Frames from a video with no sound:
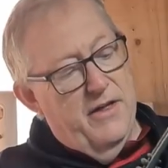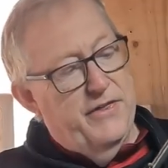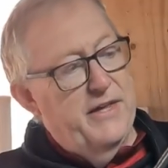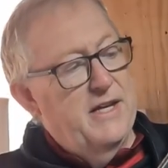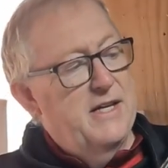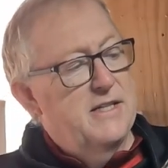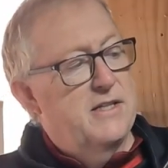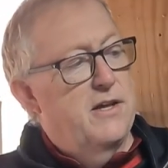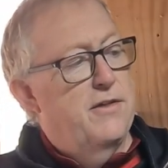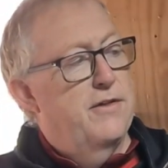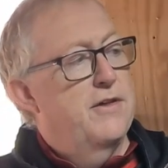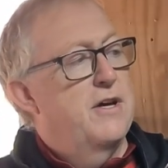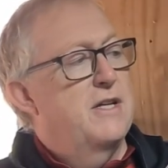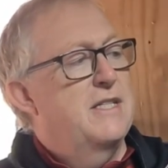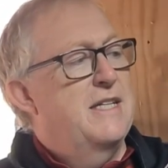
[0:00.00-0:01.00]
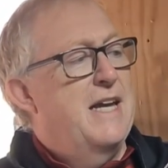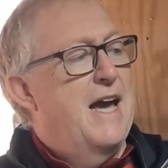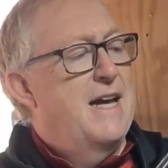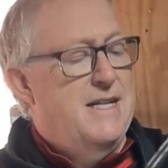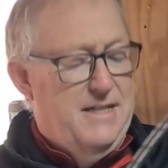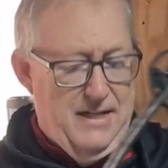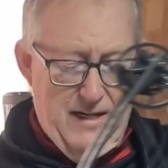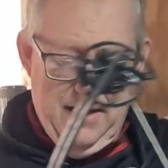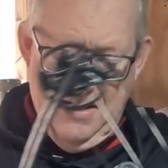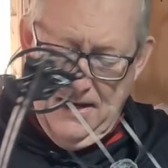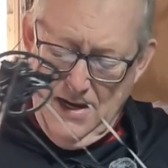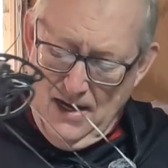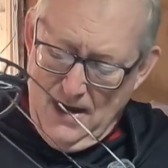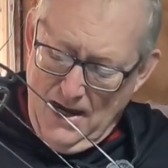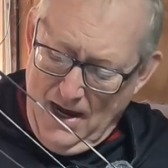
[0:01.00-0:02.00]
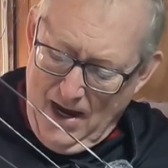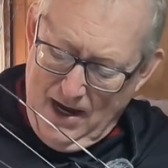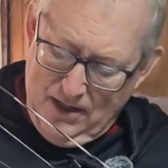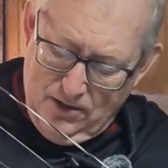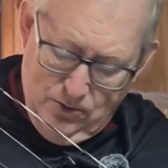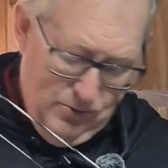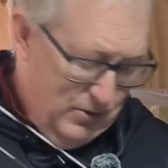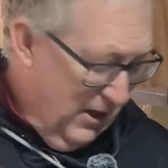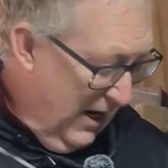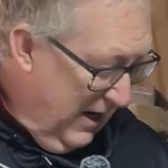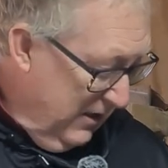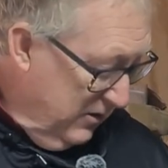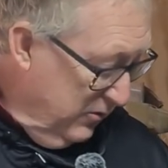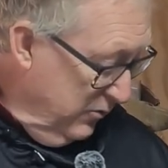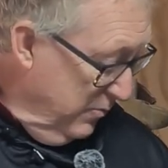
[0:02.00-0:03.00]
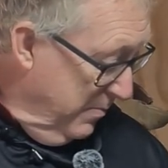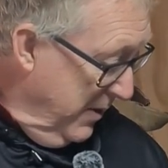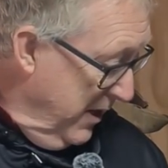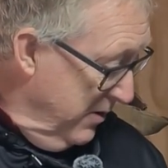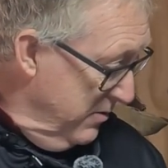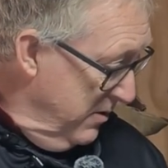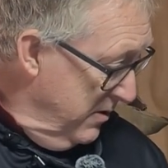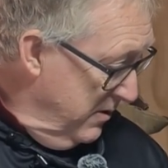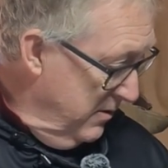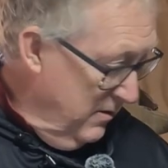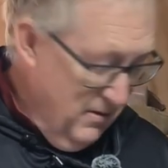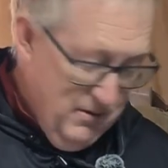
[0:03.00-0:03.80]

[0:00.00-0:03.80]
I think it's a 38 axle to axle bow.